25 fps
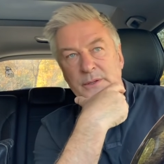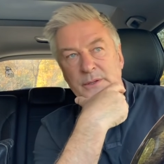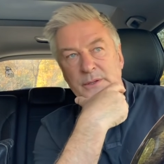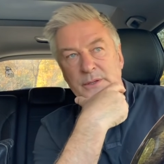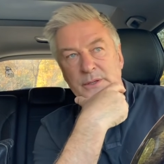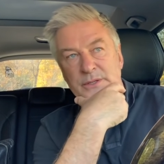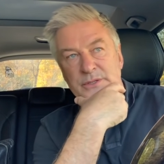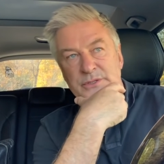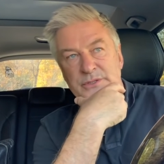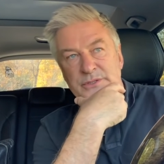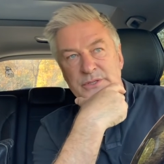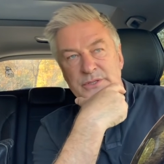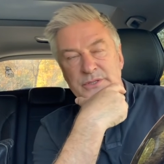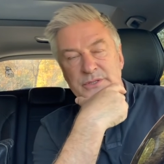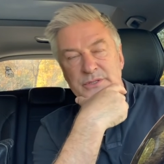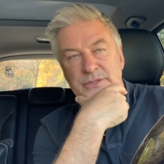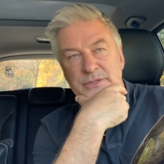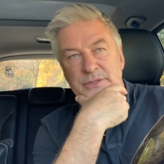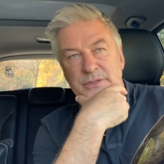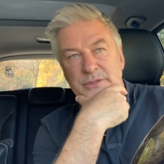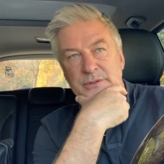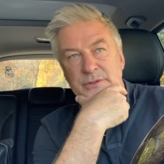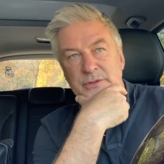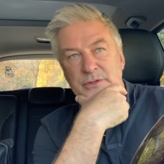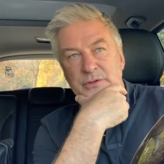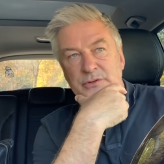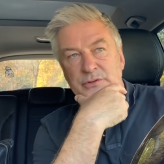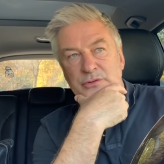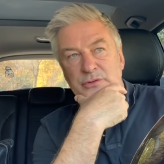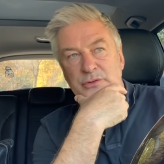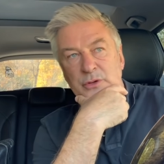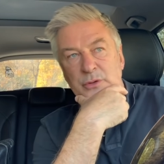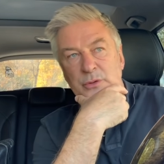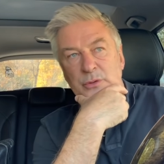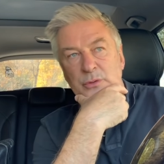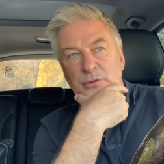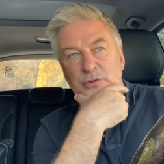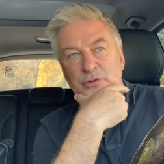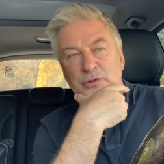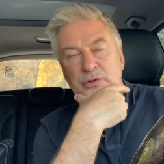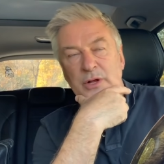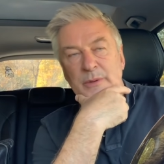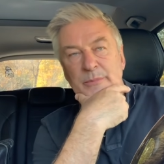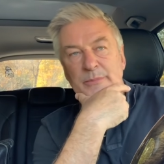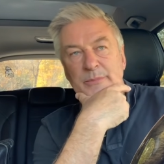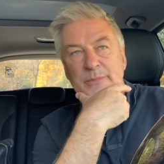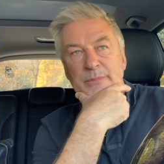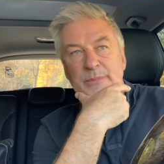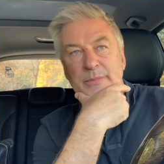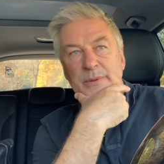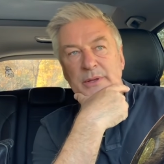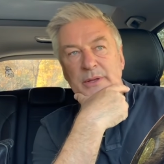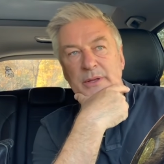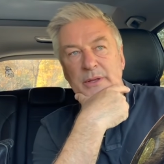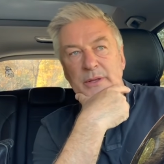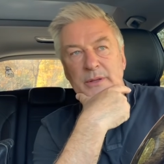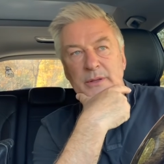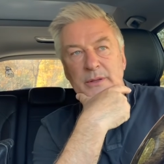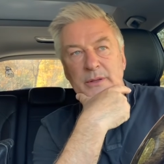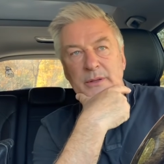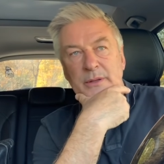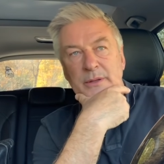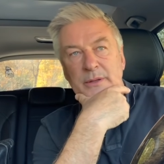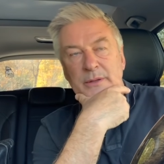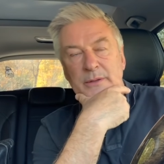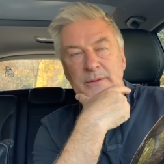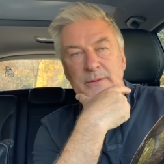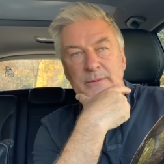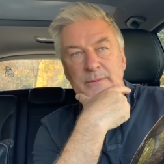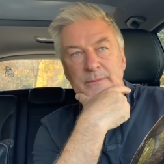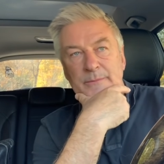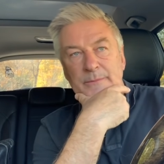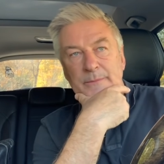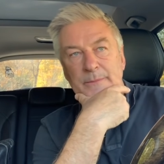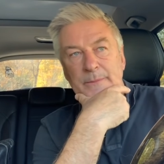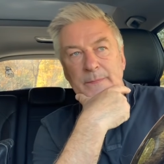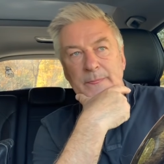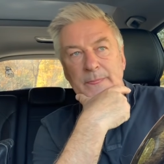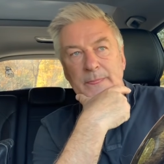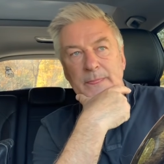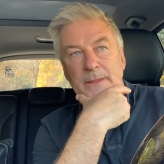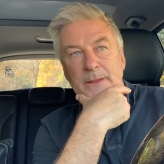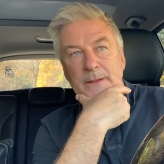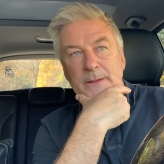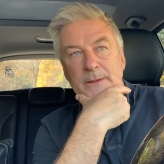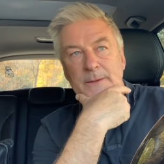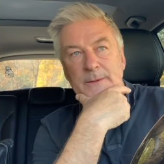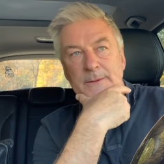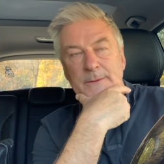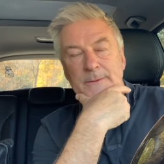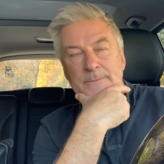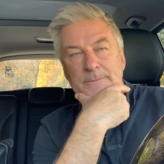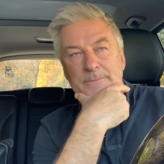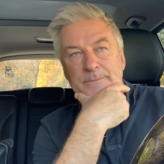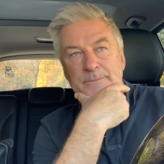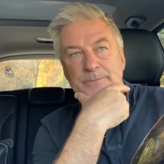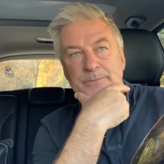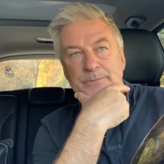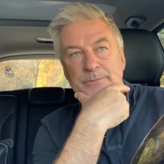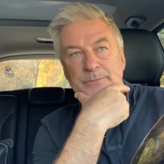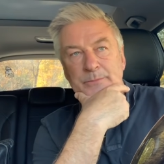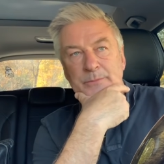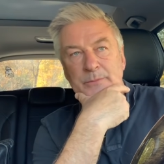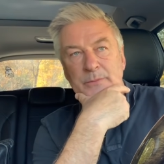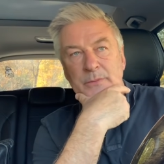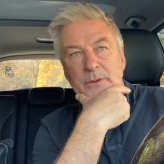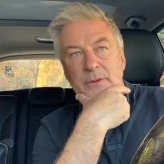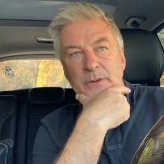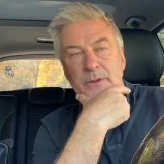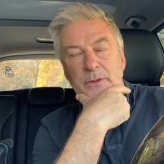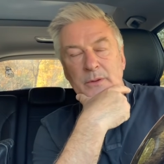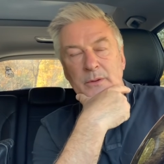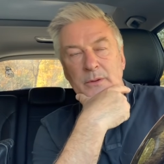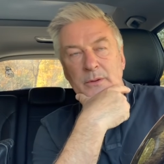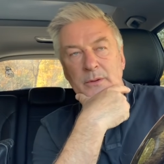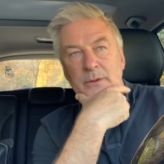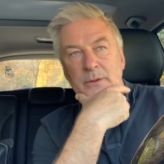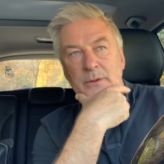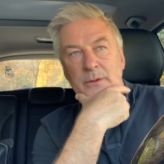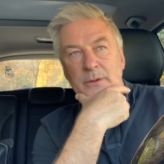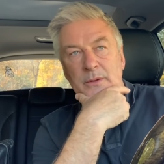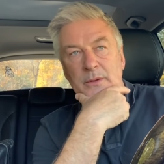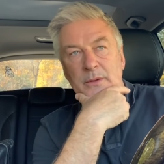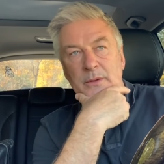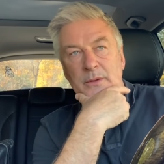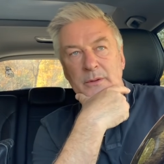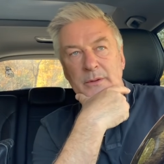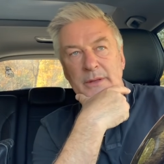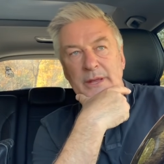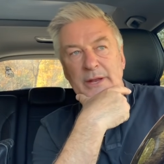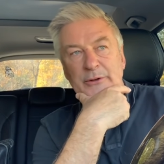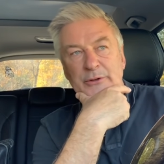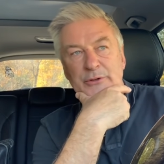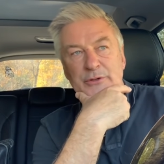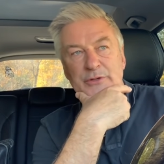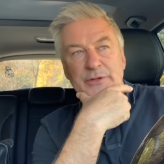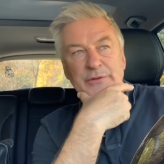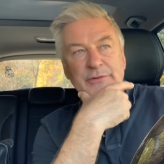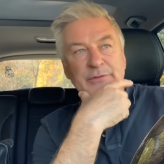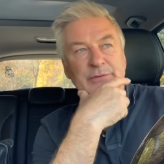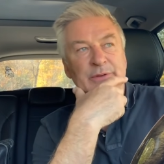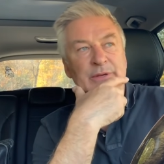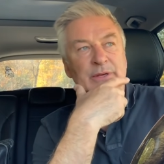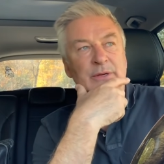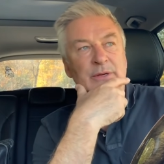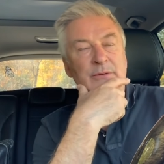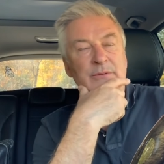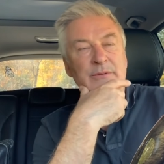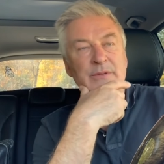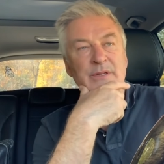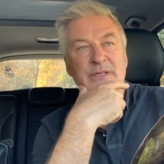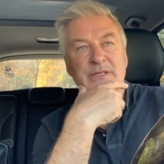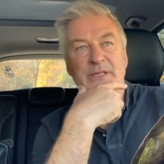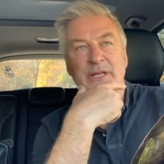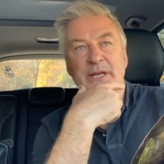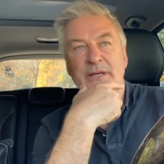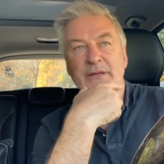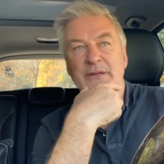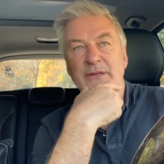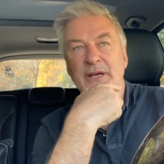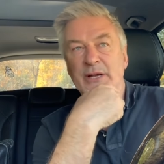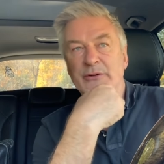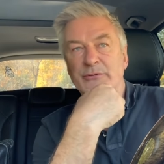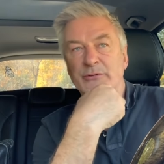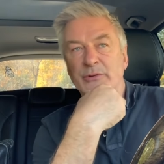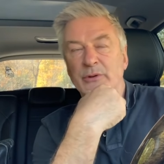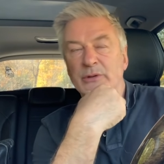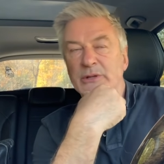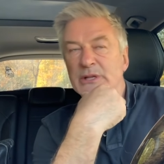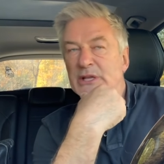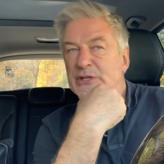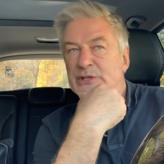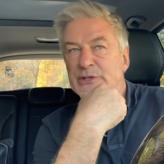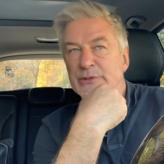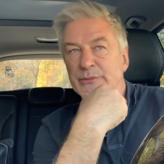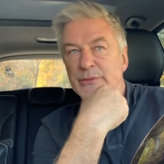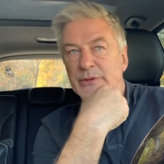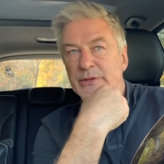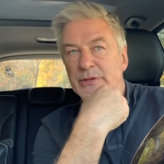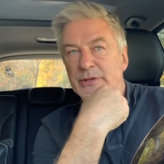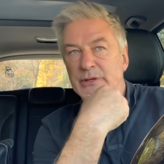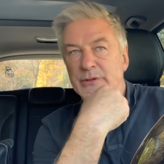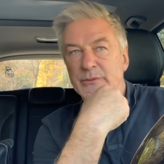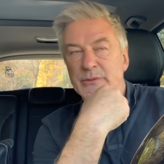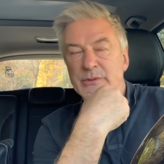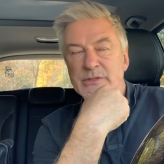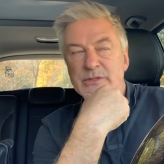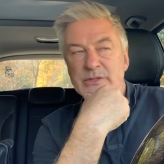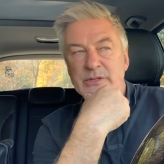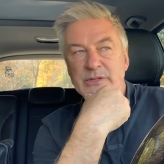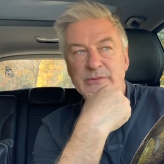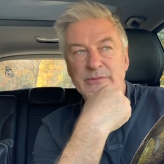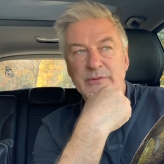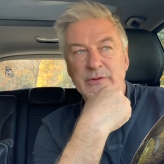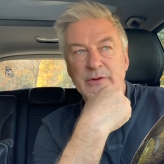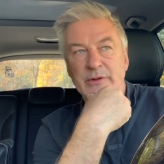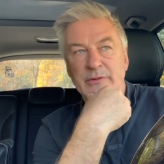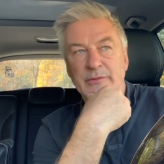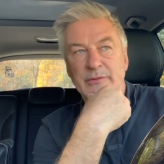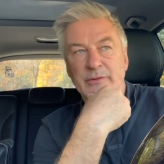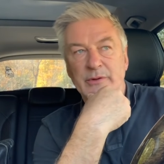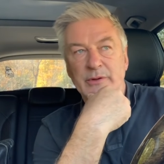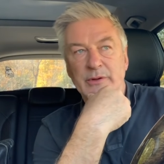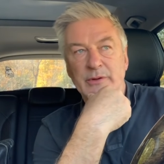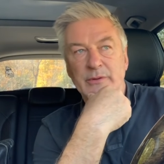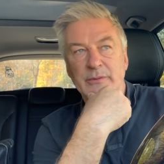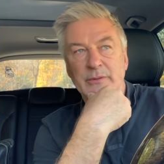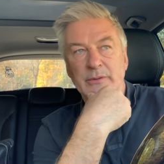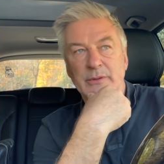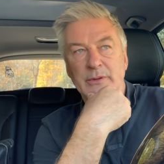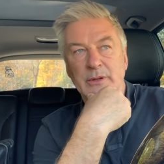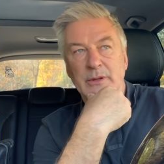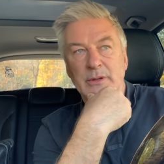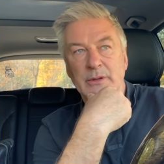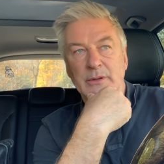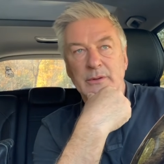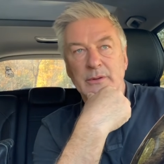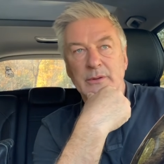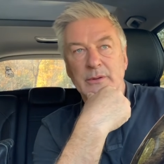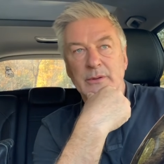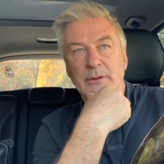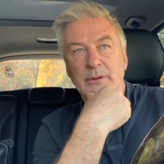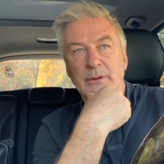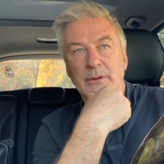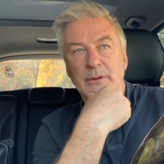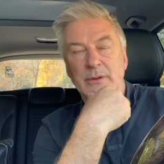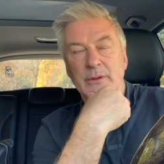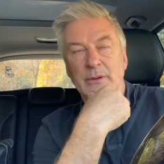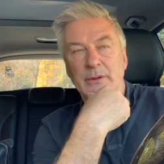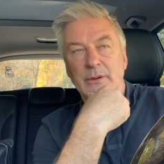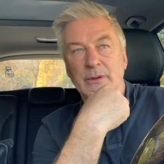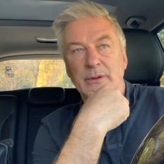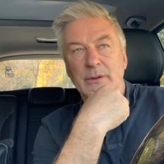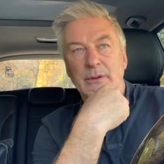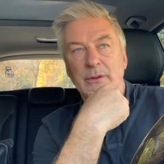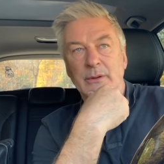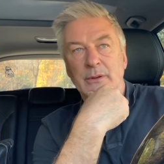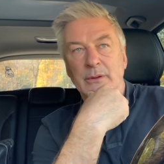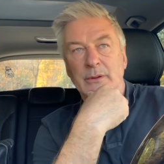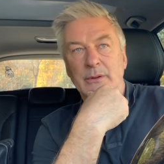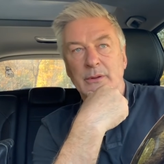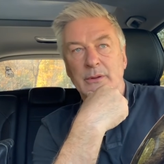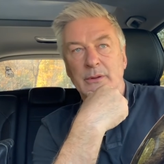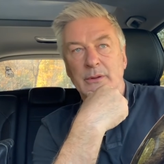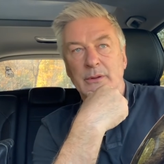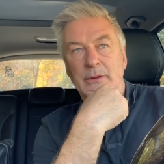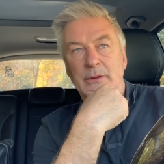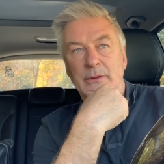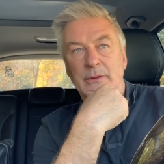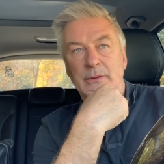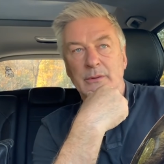it's just uh, the, the, whole Trump. Uh, uh, um, uh, energy field is like nitroglycerin. You know, it's just very, very uh, uh